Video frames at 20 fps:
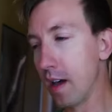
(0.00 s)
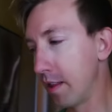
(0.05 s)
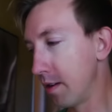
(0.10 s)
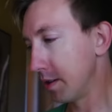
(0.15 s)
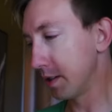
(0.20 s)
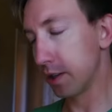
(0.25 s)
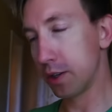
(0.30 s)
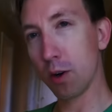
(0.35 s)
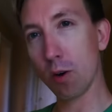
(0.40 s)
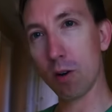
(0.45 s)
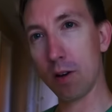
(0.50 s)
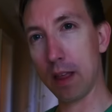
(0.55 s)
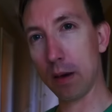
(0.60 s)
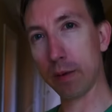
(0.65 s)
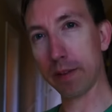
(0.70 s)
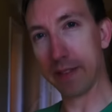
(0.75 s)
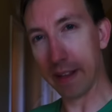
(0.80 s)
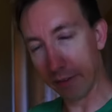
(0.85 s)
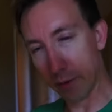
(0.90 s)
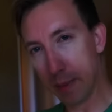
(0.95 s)
and there's a door that
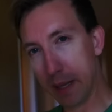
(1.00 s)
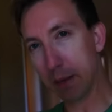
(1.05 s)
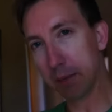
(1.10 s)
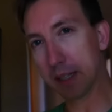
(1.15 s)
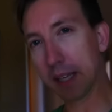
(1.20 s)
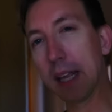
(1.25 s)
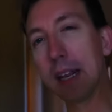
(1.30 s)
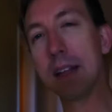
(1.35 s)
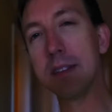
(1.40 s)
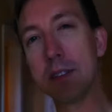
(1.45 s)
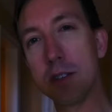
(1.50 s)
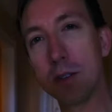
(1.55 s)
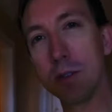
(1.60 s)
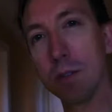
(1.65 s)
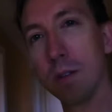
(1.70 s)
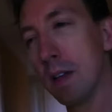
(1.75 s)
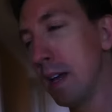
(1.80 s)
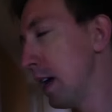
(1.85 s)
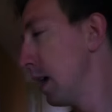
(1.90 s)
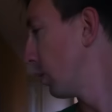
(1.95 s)
we've never been able to get
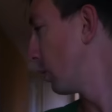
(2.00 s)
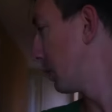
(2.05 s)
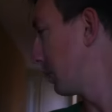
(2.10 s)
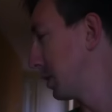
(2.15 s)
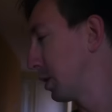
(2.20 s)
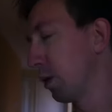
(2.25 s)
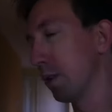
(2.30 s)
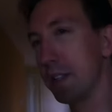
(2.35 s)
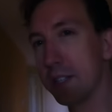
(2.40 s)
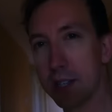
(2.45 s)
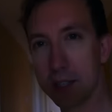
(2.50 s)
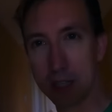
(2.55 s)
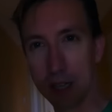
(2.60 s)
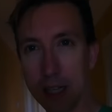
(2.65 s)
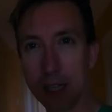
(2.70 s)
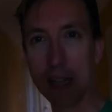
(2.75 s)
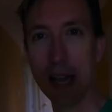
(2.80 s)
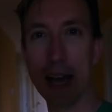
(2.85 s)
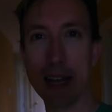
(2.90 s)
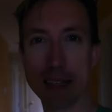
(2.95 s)
into. We were told it's just a
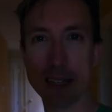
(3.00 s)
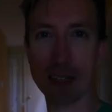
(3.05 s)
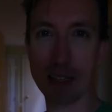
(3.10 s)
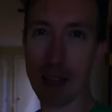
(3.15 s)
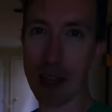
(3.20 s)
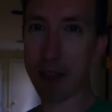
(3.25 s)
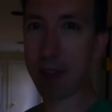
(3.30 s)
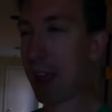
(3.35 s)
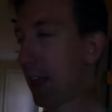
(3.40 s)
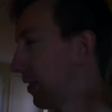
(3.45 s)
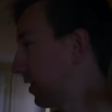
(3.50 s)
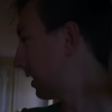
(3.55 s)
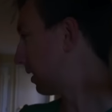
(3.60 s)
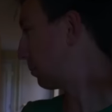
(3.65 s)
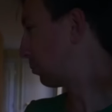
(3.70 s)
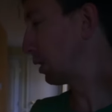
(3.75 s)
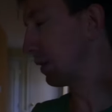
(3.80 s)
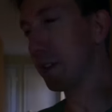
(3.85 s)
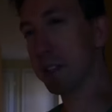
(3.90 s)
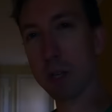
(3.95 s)
closet and that the
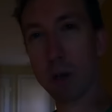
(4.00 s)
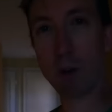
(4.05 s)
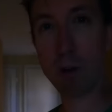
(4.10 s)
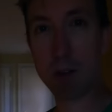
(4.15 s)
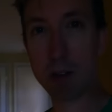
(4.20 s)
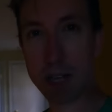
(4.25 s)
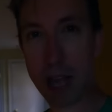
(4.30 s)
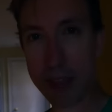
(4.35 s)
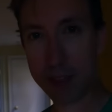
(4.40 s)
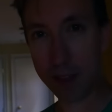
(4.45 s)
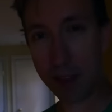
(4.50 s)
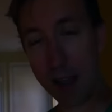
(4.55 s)
previous owners had